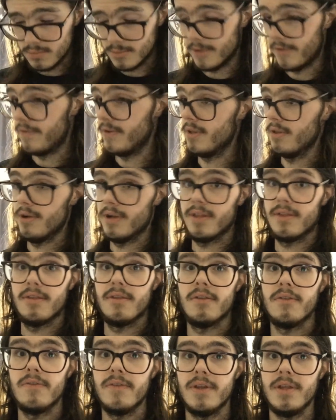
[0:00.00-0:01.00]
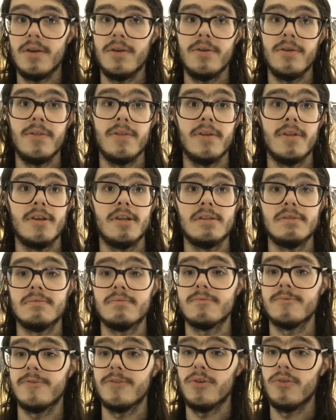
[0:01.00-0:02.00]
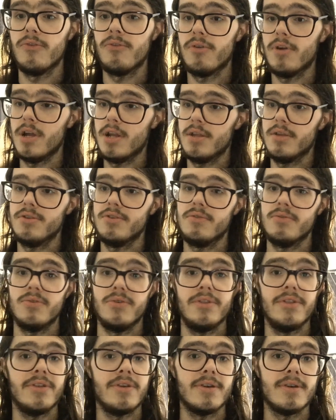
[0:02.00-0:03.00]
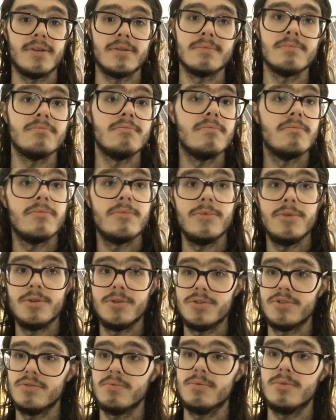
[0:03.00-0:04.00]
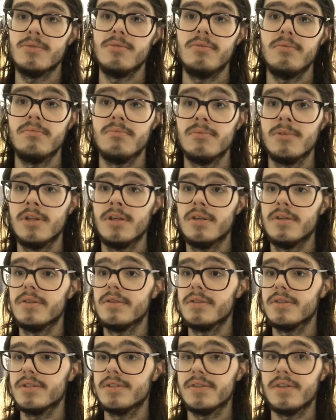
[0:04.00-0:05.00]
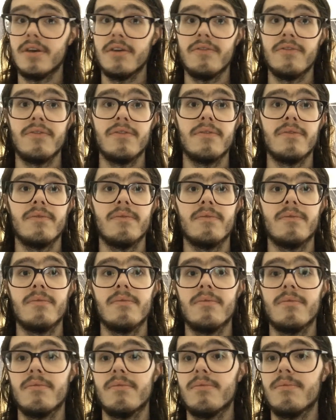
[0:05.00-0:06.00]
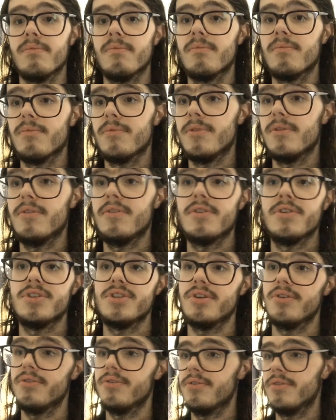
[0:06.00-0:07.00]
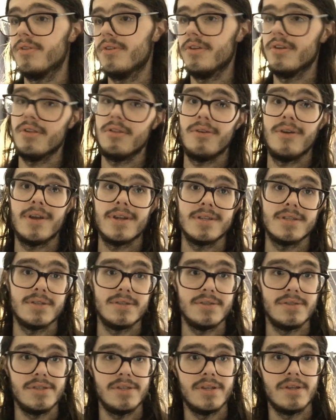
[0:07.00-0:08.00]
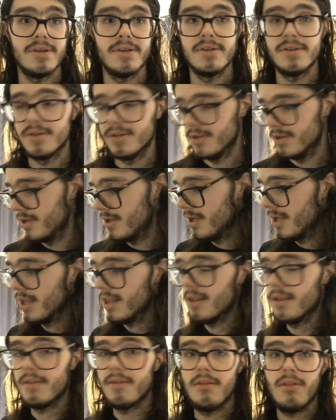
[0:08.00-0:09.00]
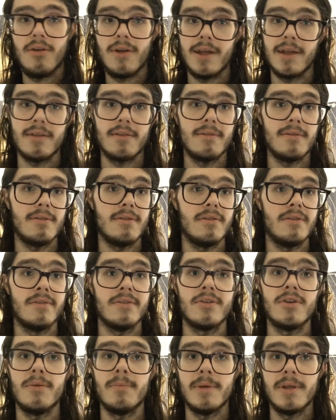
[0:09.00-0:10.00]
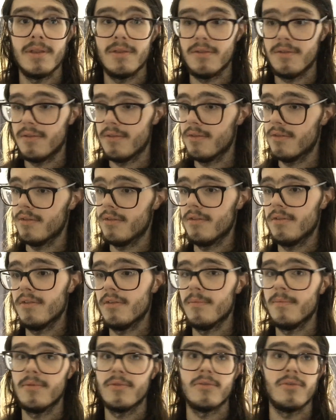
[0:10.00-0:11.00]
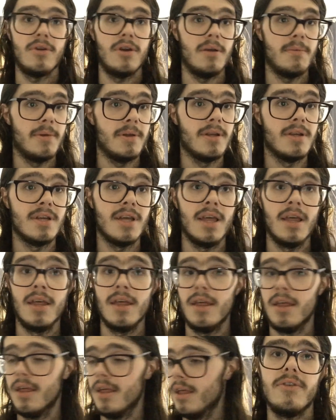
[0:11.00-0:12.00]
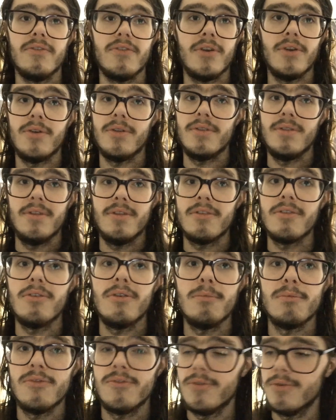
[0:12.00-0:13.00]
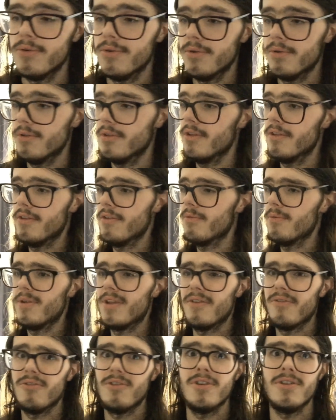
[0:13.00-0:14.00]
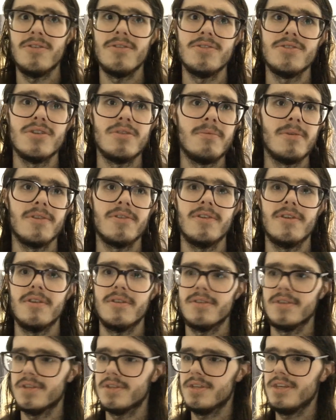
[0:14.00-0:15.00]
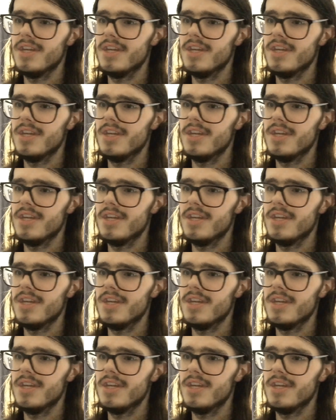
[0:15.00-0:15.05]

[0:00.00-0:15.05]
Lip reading: If you liked this video, then feel free to do all the usual stuff to show that you liked it, you know. There's likes, there's comments, there's subscribing. You've heard this all before. This is what every YouTuber says.